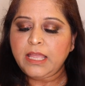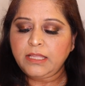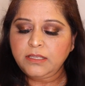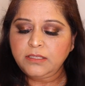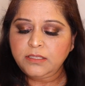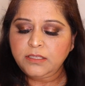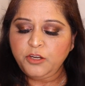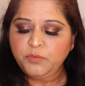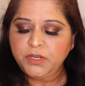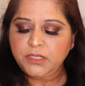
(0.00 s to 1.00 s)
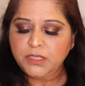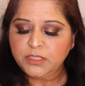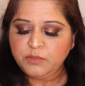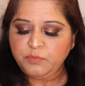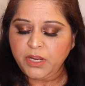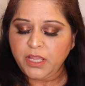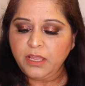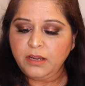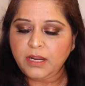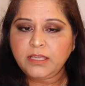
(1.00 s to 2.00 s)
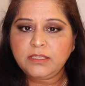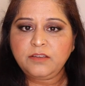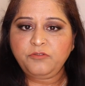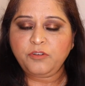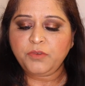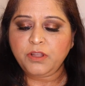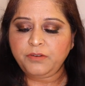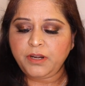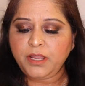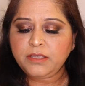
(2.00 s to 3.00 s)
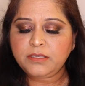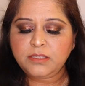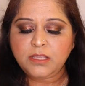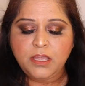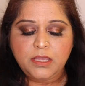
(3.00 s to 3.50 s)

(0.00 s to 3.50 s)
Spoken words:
And this is illuminating spray, like I said, from Cover X,